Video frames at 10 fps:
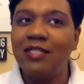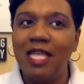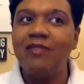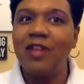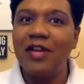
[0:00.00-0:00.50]

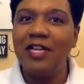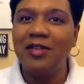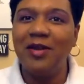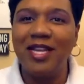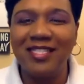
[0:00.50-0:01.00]
that's very
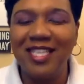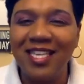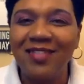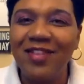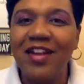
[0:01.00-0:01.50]
interesting
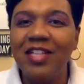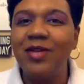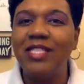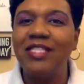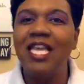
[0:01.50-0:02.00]
It's very
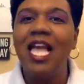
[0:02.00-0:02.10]
interesting